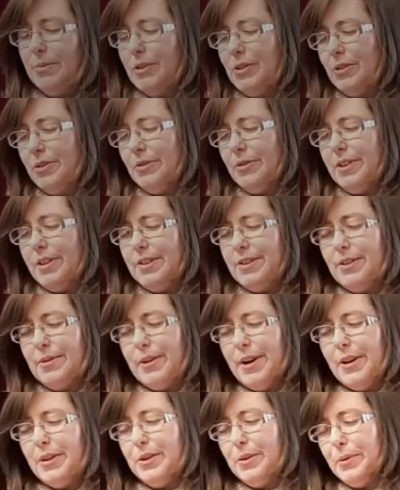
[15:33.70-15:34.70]
missionaries
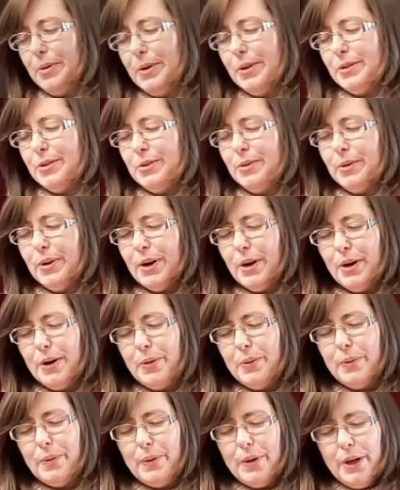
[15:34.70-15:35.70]
around the world who are
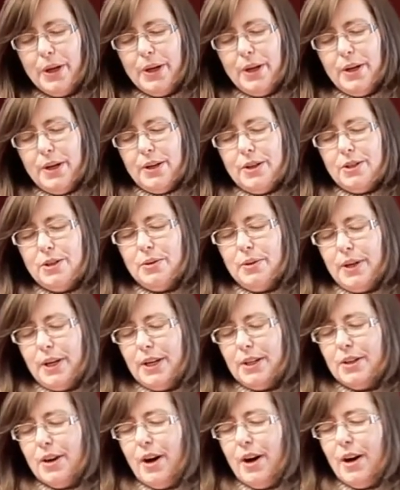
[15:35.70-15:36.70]
doing
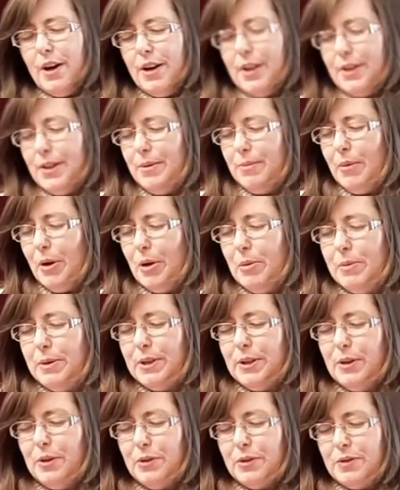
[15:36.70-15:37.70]
it hard at the
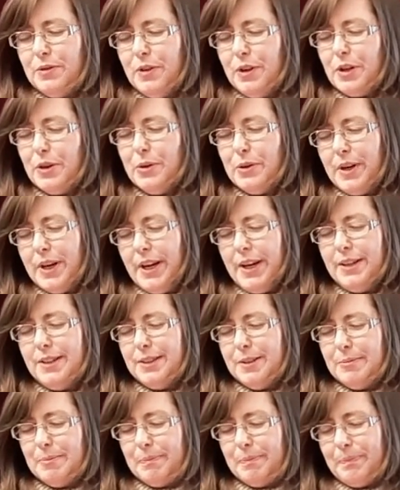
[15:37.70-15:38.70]
moment, Lord, for your
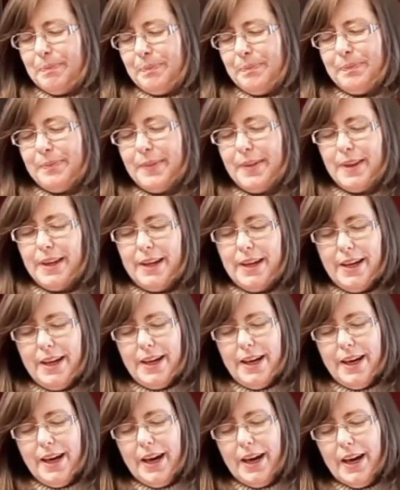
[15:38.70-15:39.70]
kingdom,
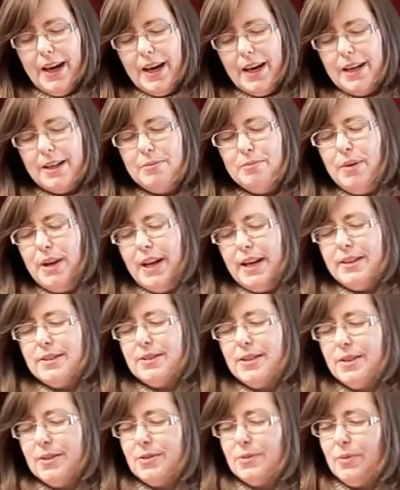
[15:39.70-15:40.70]
in
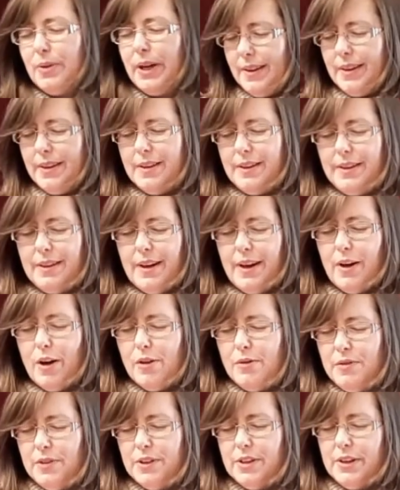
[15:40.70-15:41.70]
places where they
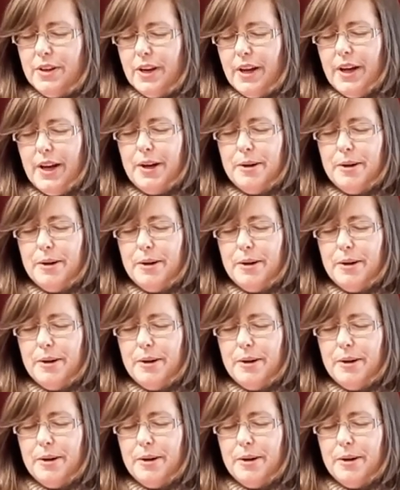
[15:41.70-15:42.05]
often